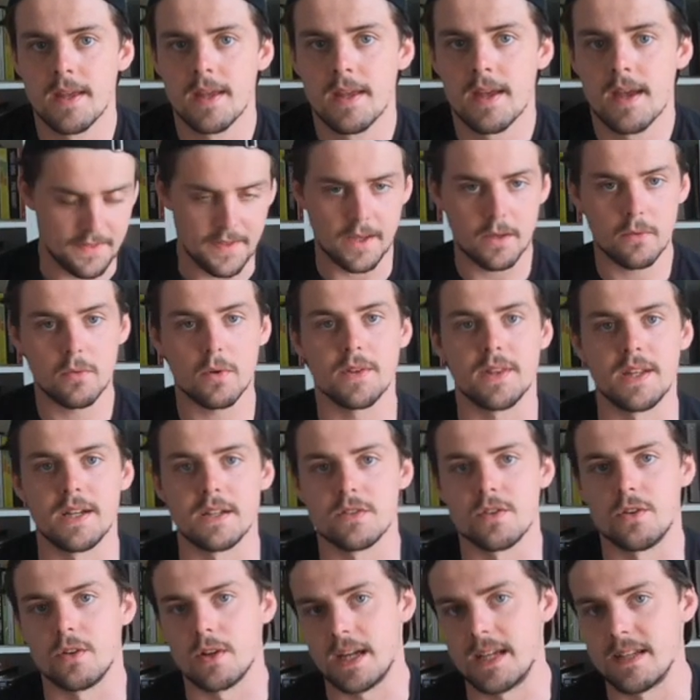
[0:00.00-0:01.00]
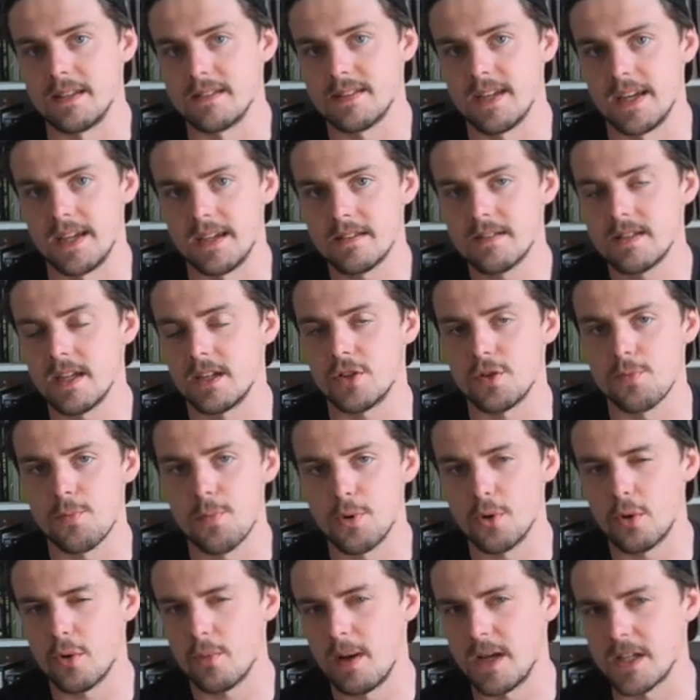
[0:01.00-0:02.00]
I think what that's all kind of saying is that your
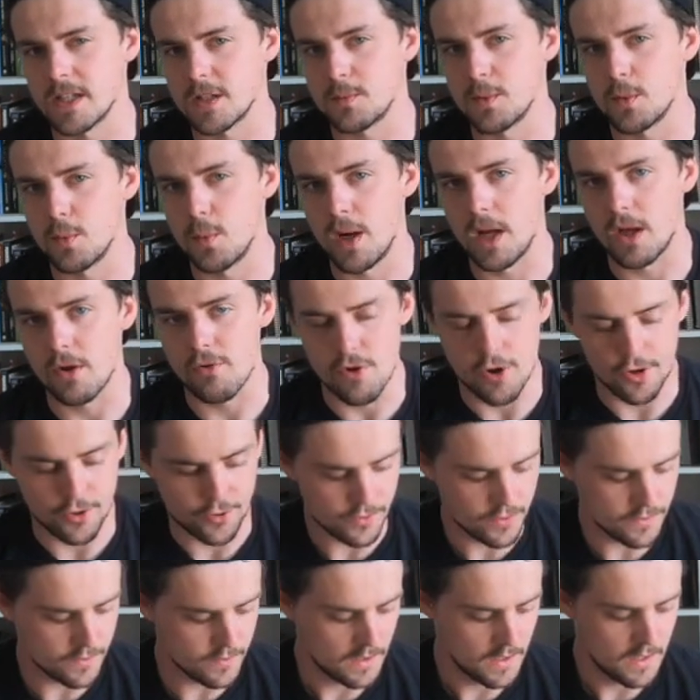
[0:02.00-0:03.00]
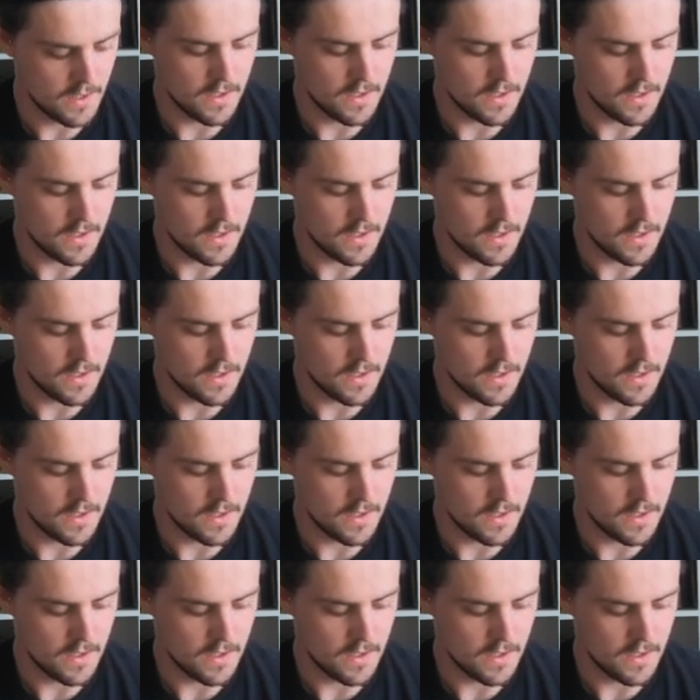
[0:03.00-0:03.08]
program has to be well-rounded.